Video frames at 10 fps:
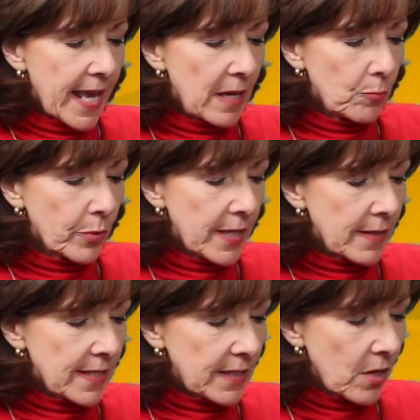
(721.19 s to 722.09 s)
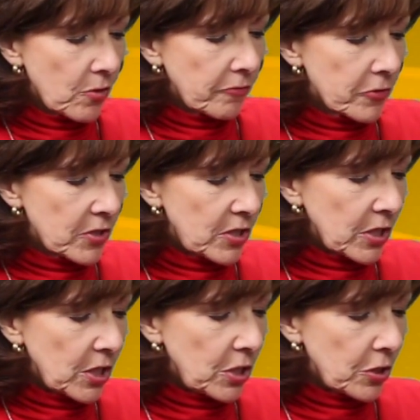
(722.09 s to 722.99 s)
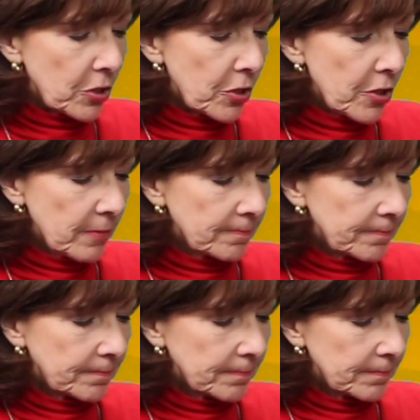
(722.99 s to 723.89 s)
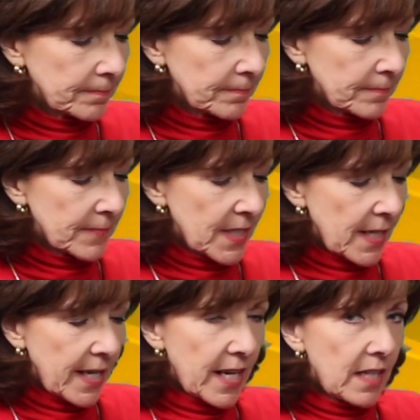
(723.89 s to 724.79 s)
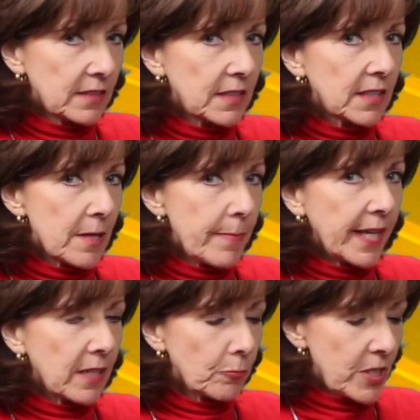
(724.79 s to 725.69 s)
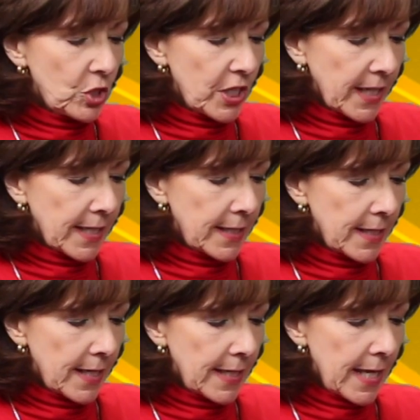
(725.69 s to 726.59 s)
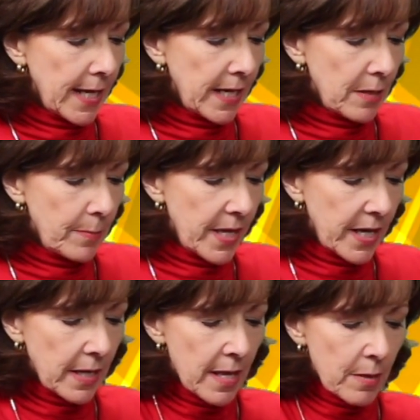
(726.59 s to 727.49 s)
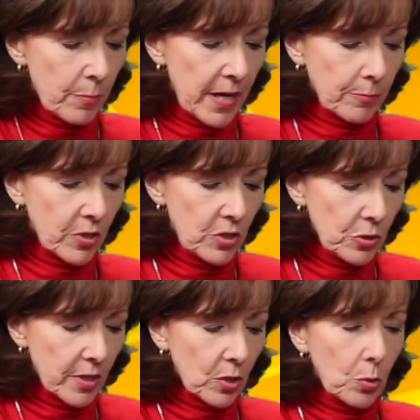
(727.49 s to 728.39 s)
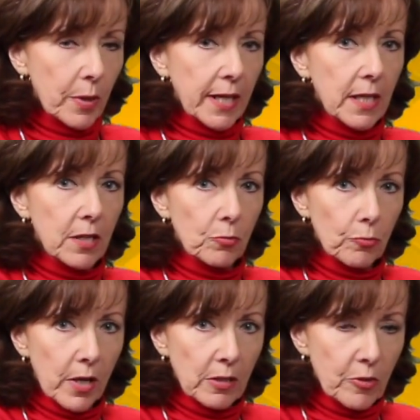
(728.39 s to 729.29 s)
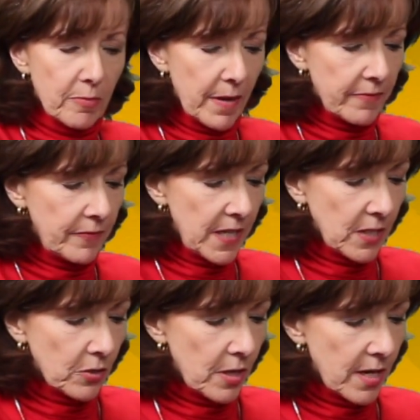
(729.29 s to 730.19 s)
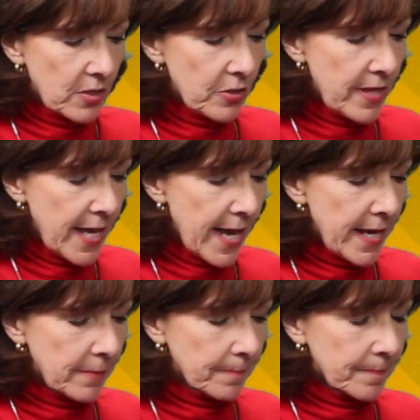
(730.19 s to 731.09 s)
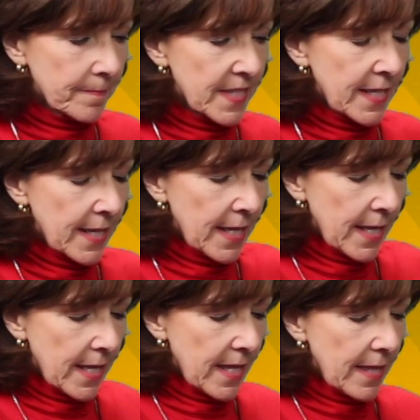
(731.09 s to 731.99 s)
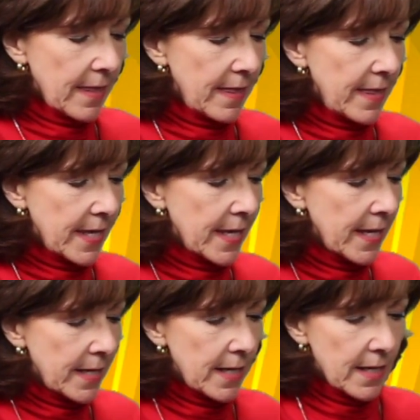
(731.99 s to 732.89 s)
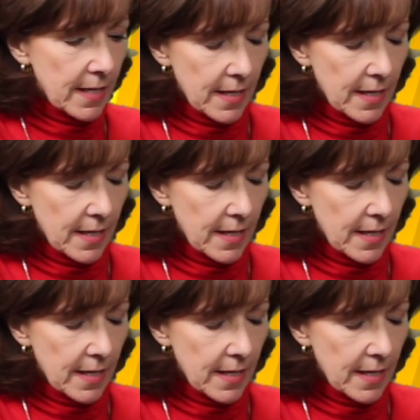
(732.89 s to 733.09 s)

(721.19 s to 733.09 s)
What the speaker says: and bring this over secure. And I'll come back and recheck it again in a minute. But I'm going to do a quick run with my finger under that. Then